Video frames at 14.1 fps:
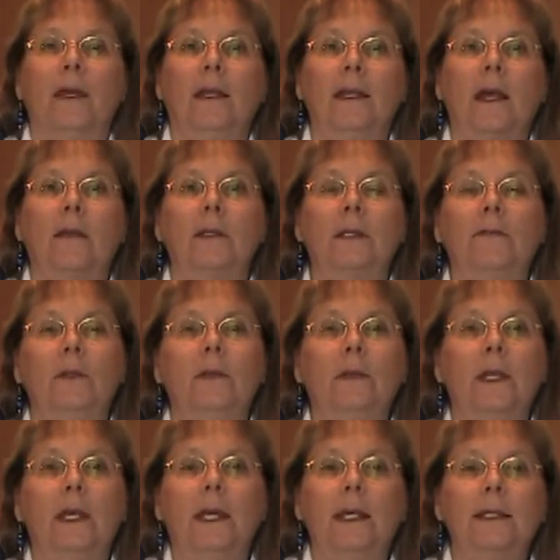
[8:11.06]
Now there's a few
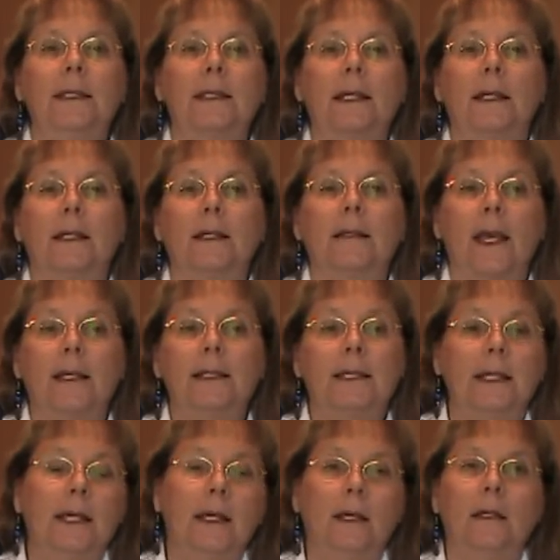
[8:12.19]
things, that's
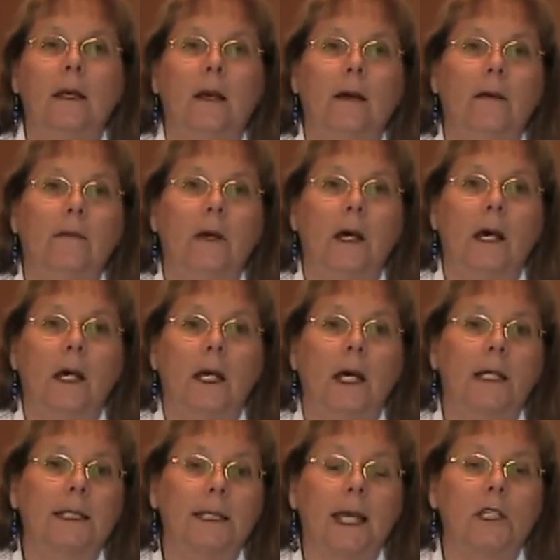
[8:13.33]
the end of
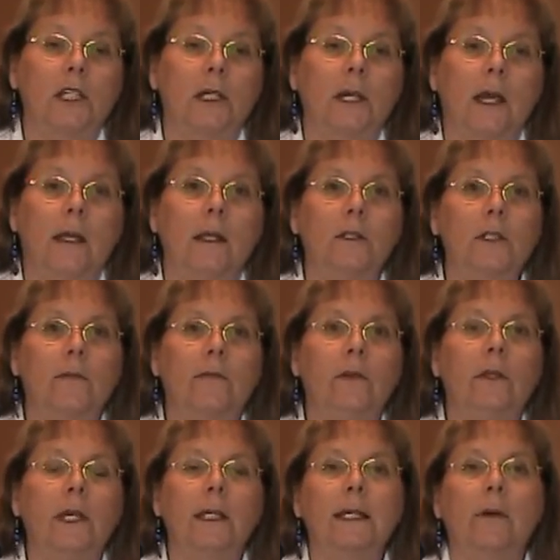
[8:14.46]
a session, and there's a few
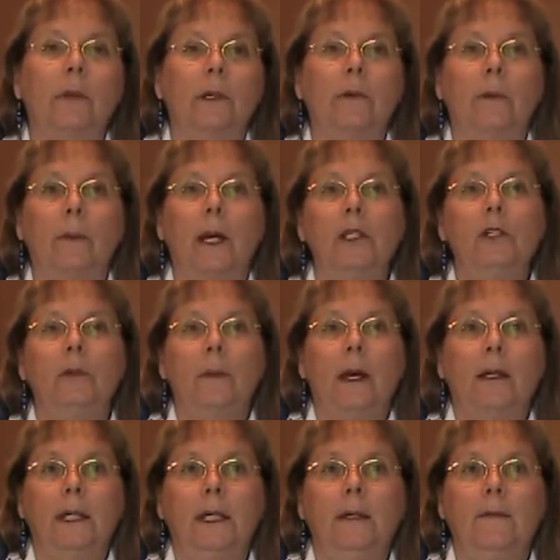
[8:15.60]
things I want to remind you
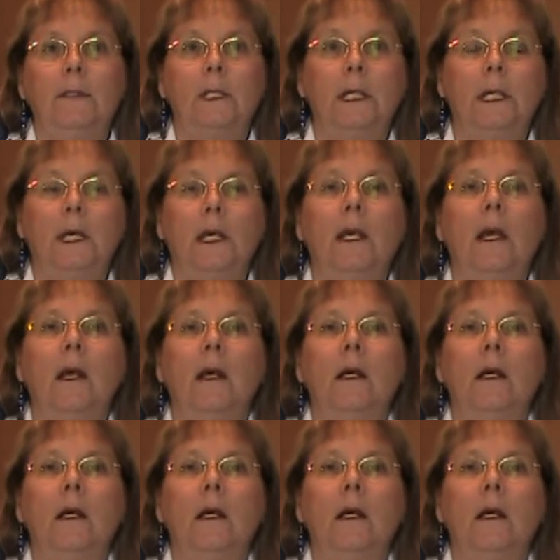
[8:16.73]
about EFT.